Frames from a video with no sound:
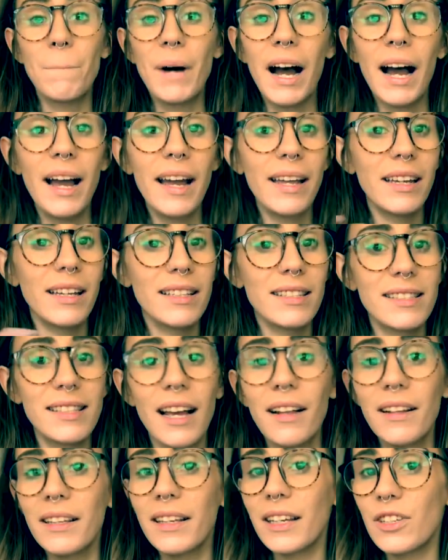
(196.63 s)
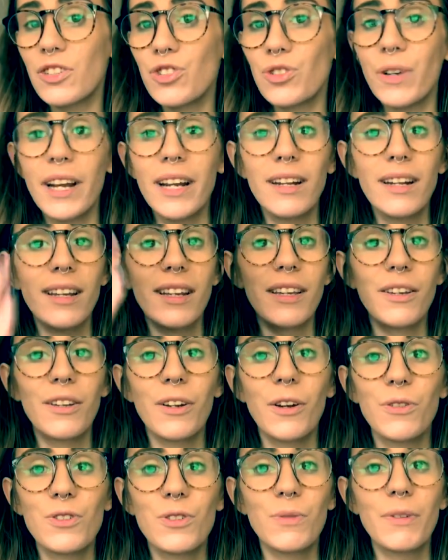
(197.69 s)
buying and selling and trading, you
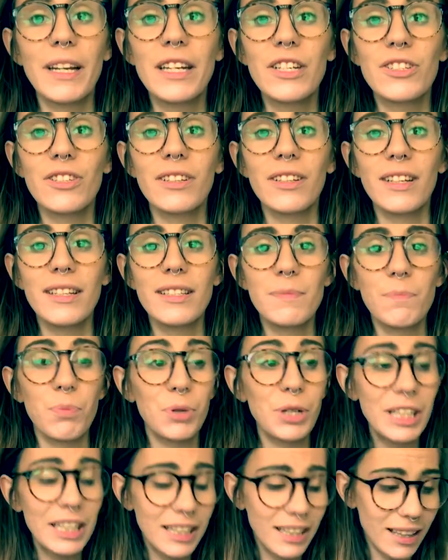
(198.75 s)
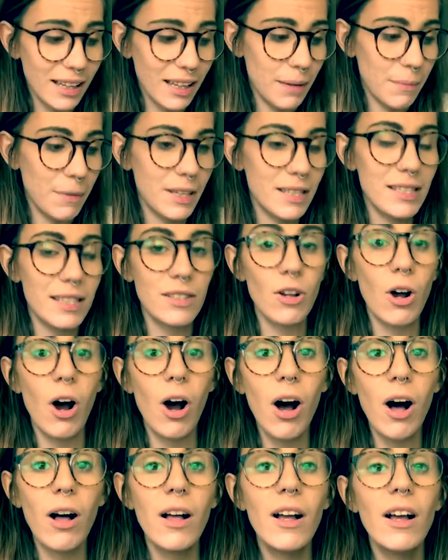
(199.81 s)
know, tarantulas, breeding them. This is
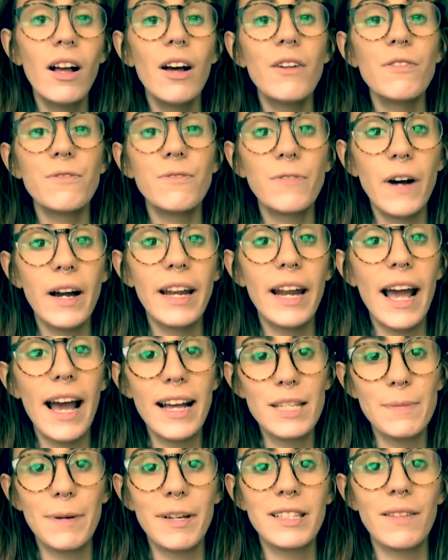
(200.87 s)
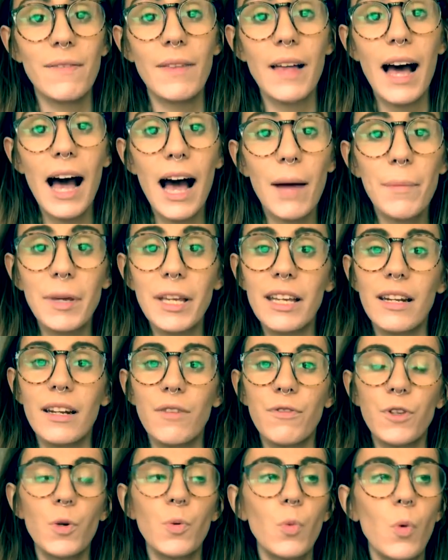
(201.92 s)
all fun aspects of the hobby. And
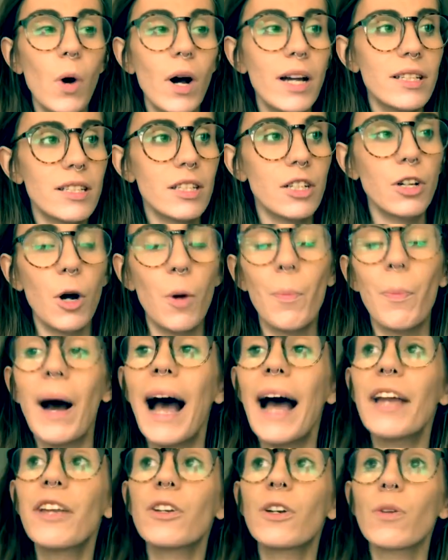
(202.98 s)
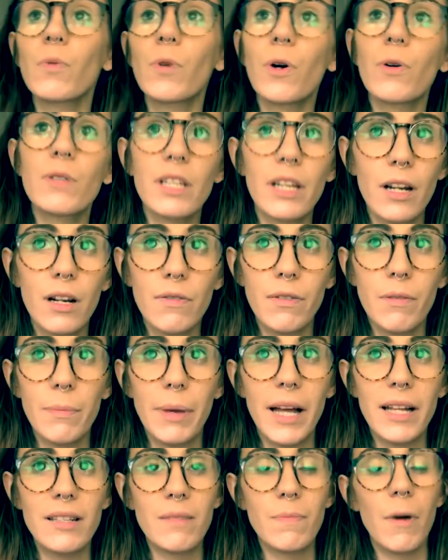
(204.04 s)
if you want to go buy your rose hair from
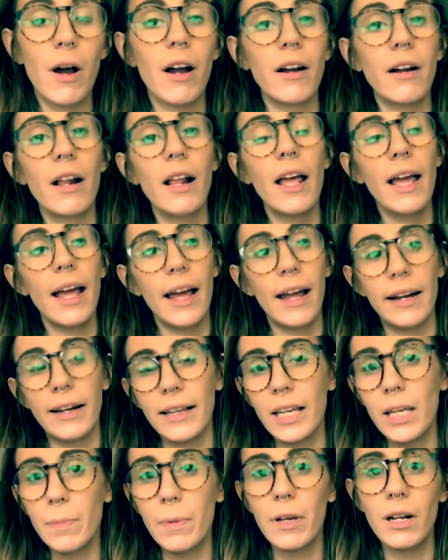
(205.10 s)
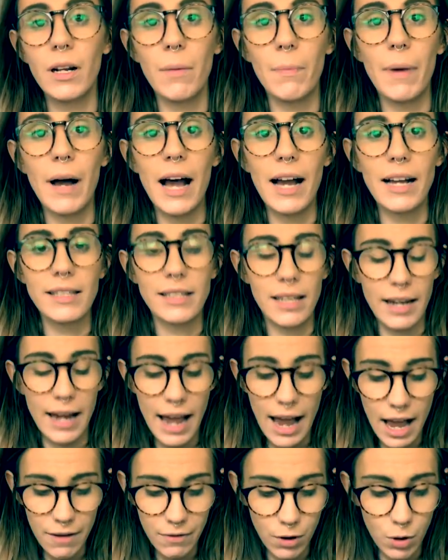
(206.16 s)
PetSmart and keep it in a box and
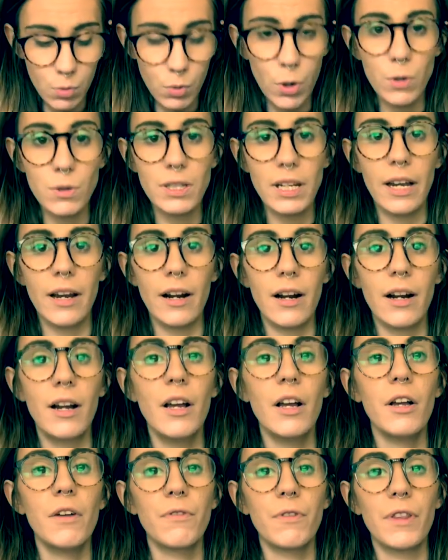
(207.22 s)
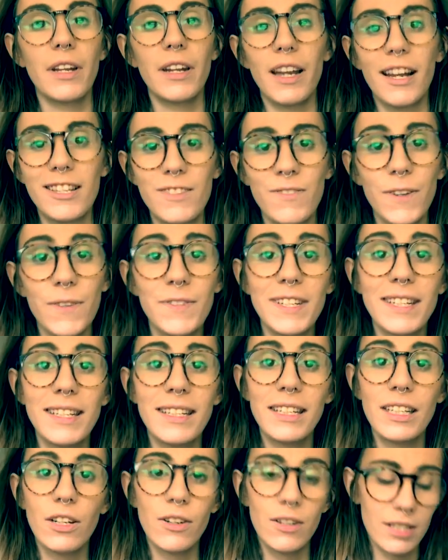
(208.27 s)
have a rose hair for the next
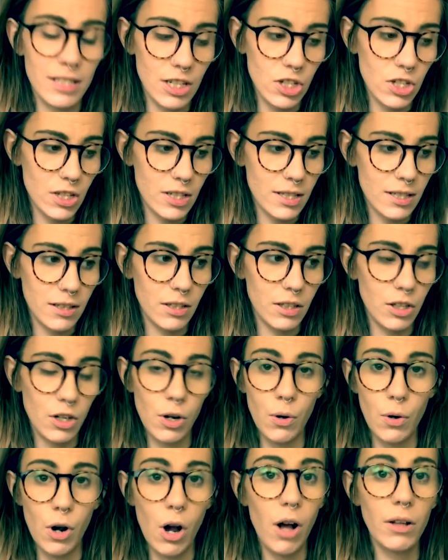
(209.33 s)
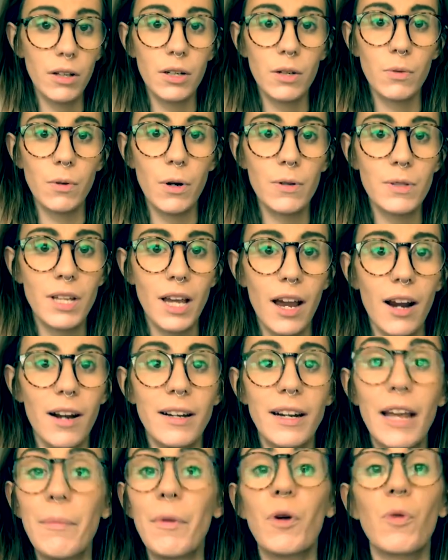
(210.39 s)
15 years and just, you know, call it a rose hair,
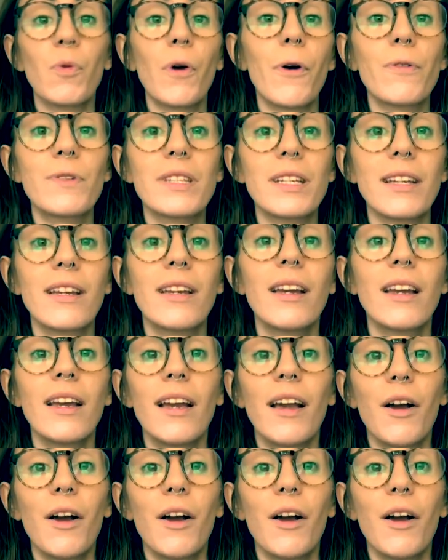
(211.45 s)
name it Rosie,